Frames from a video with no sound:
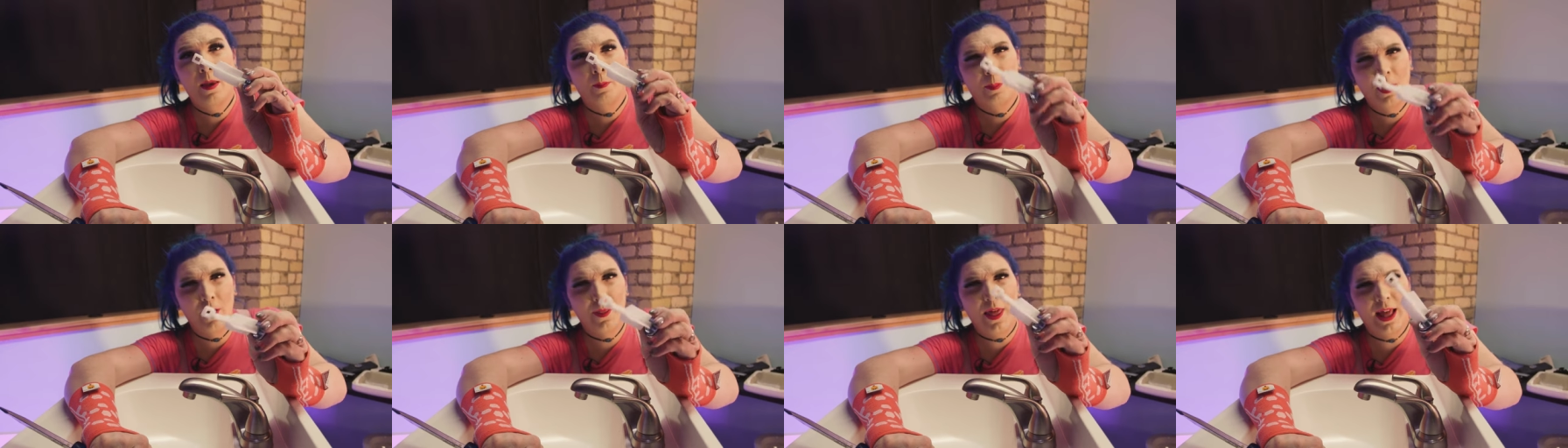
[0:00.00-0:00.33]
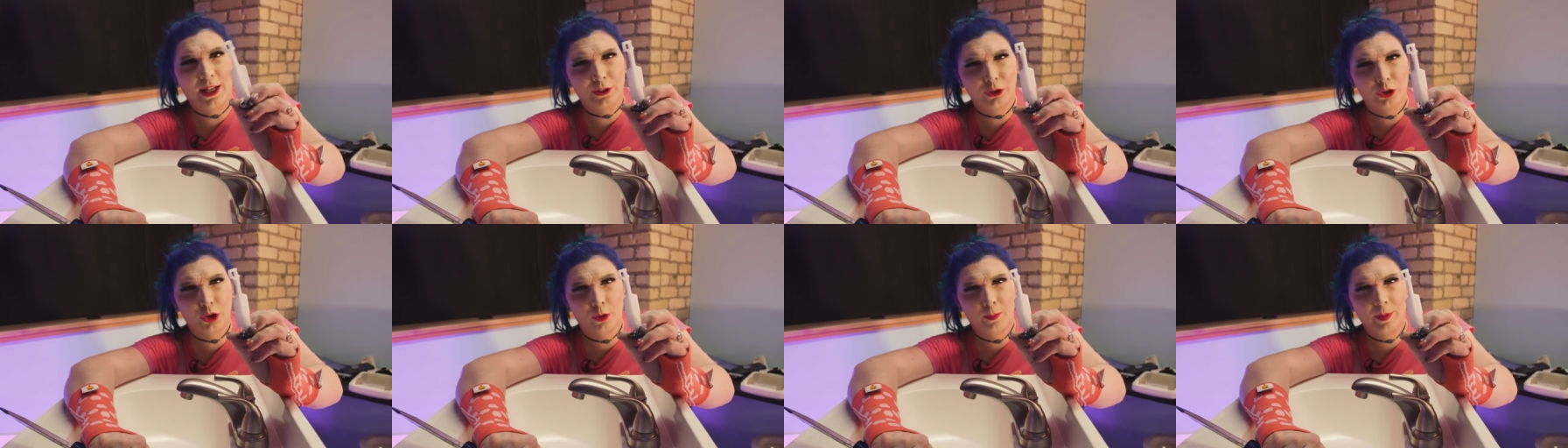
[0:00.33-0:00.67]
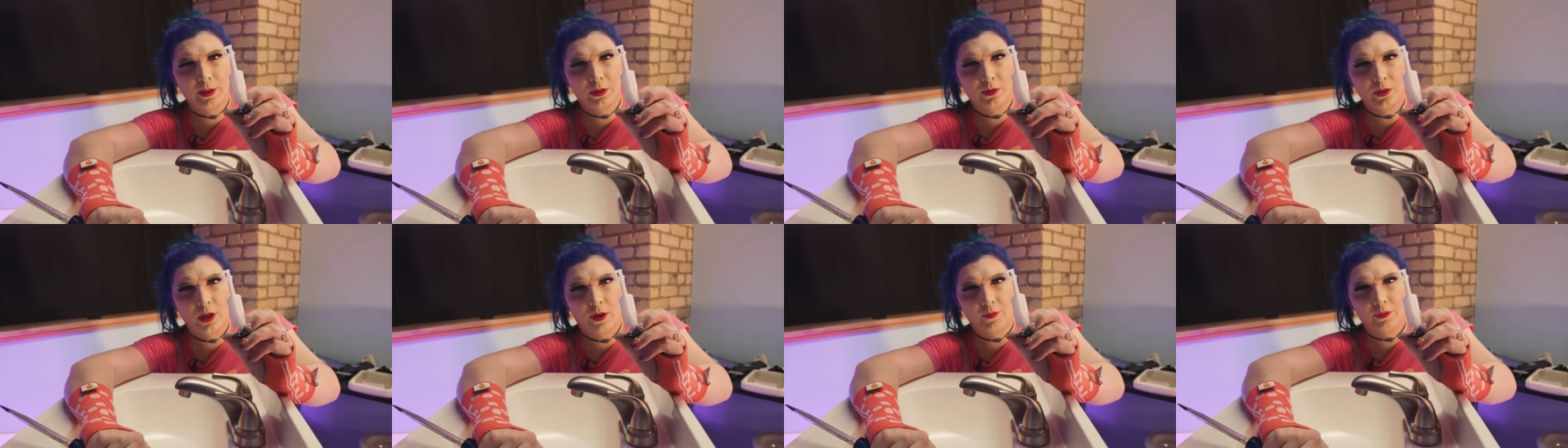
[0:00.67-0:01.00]
but that should
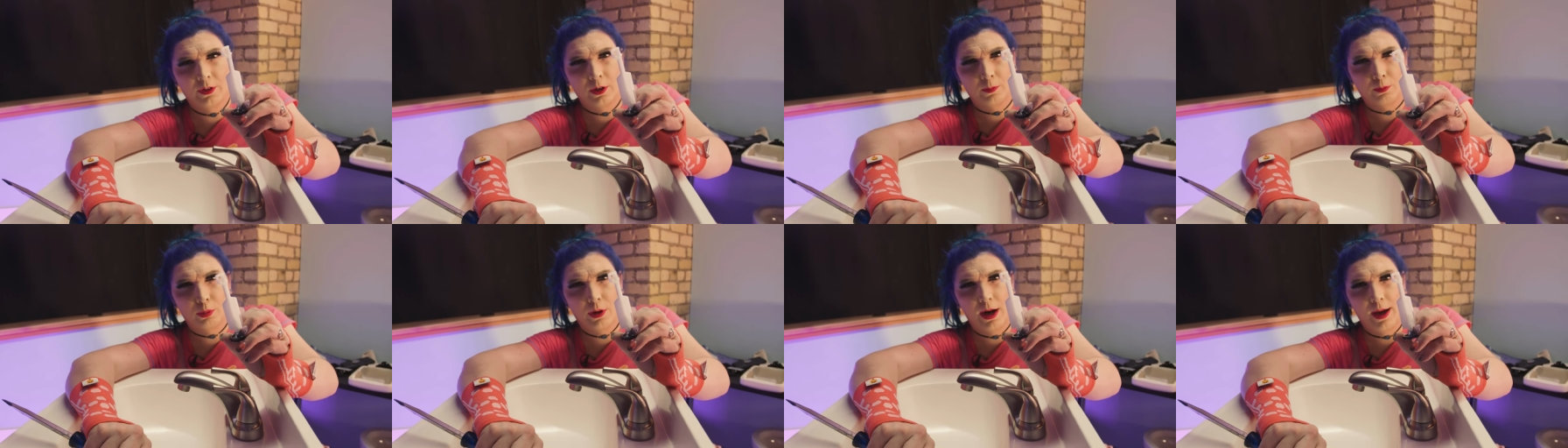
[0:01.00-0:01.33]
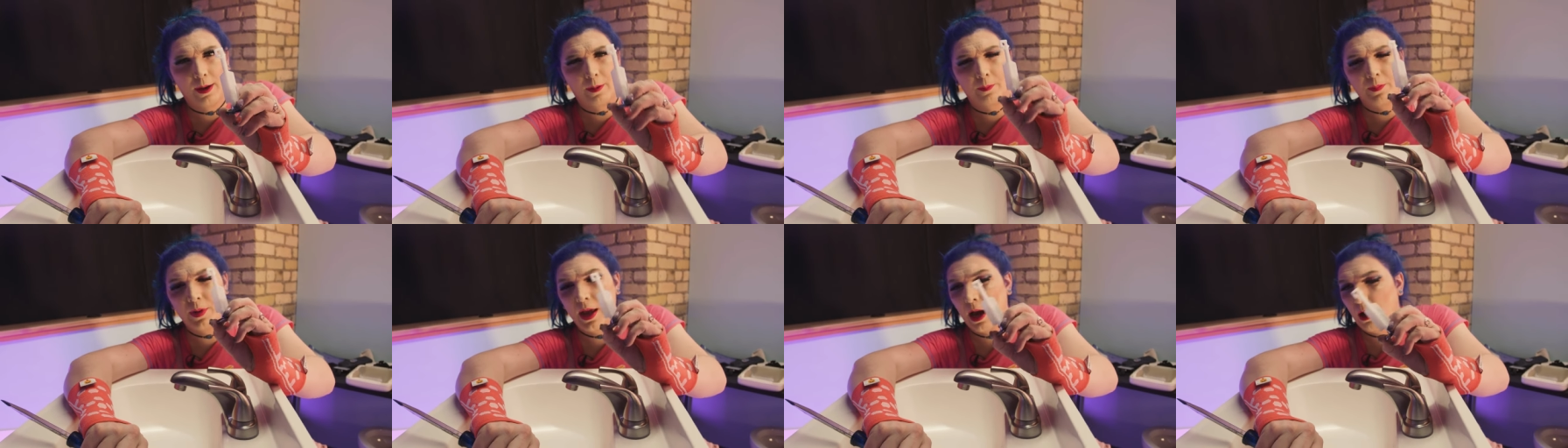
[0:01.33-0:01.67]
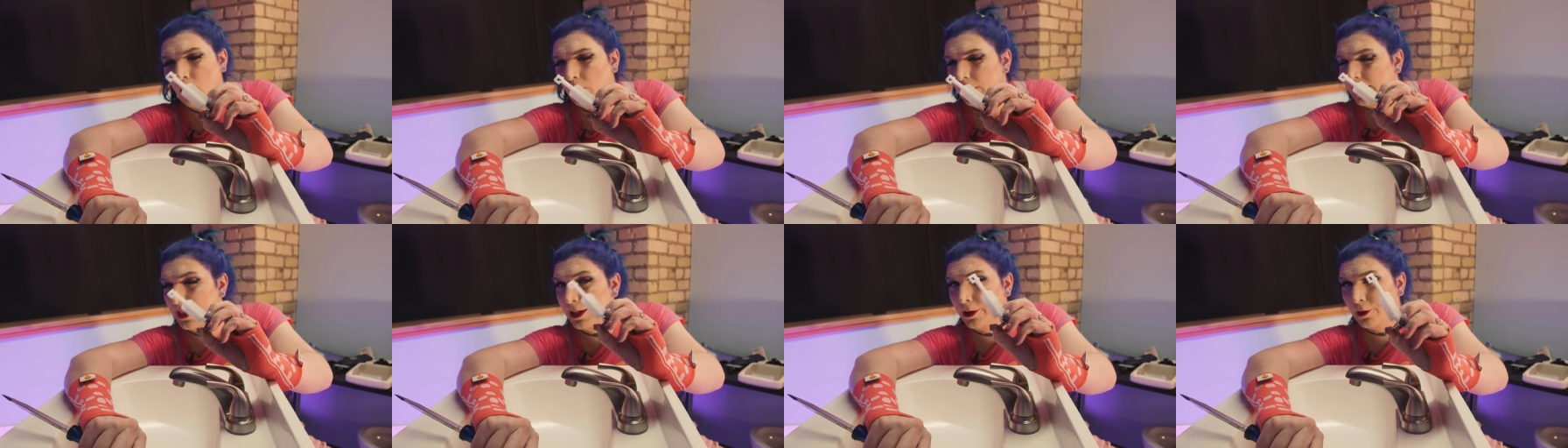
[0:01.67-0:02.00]
be solving a problem.
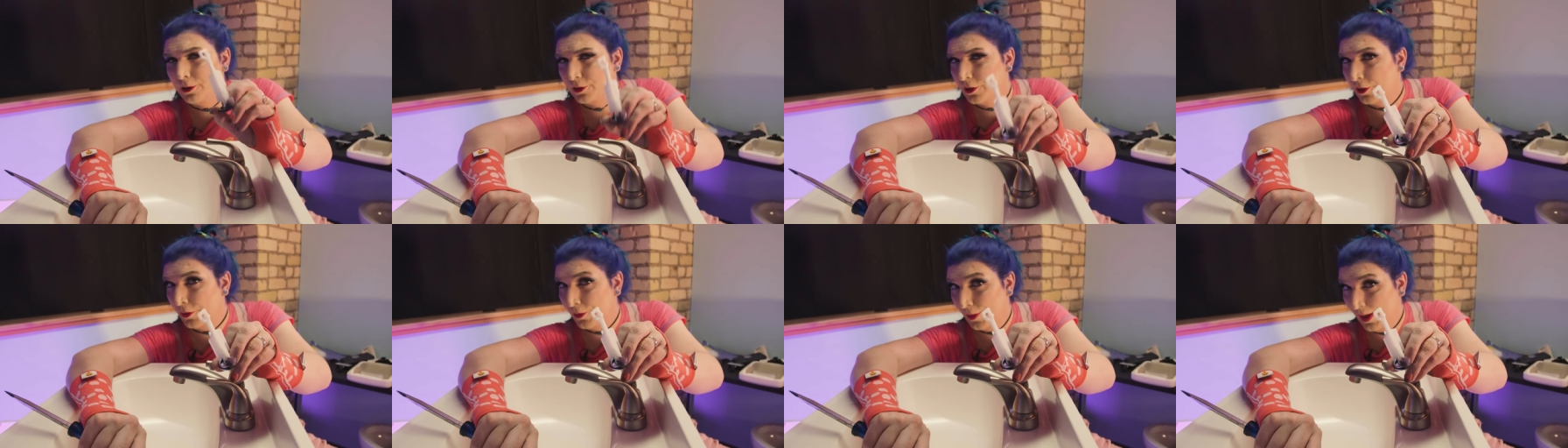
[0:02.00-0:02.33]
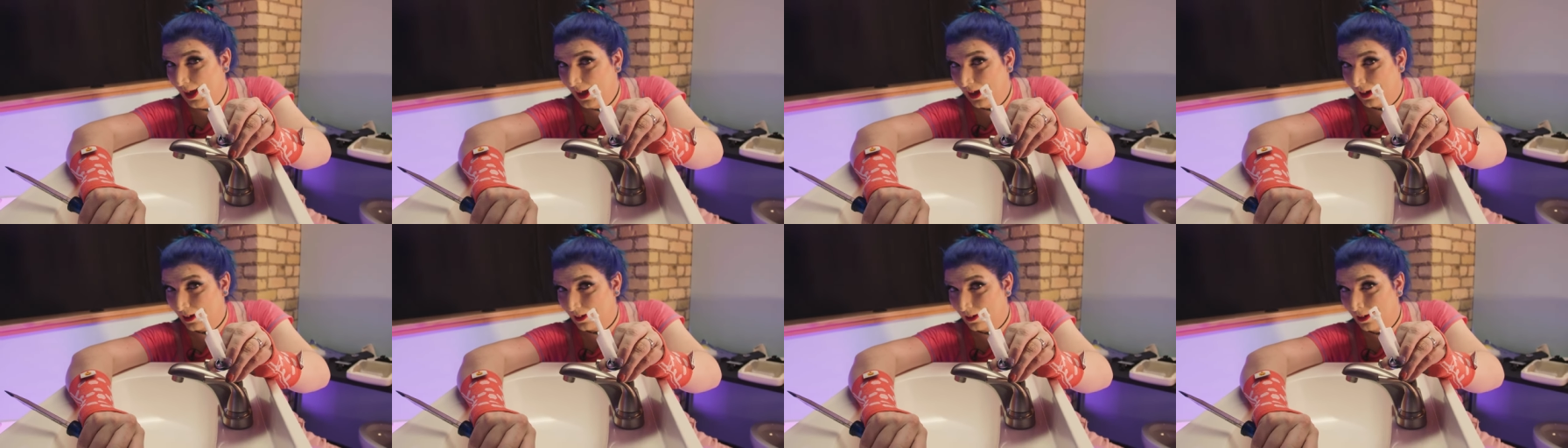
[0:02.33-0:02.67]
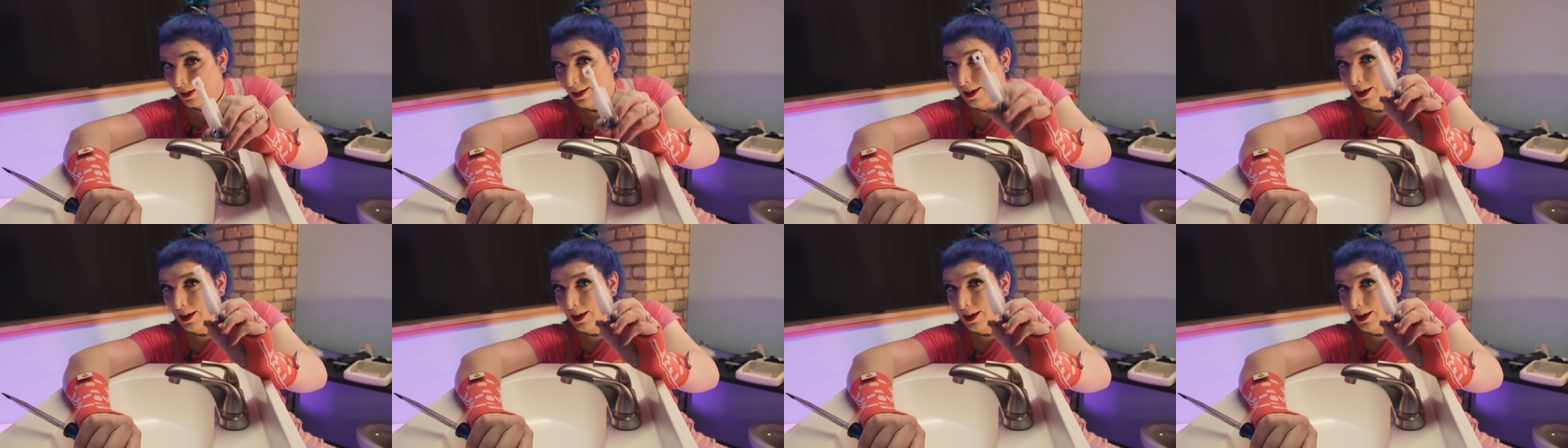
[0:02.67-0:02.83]
Now, here's the thing.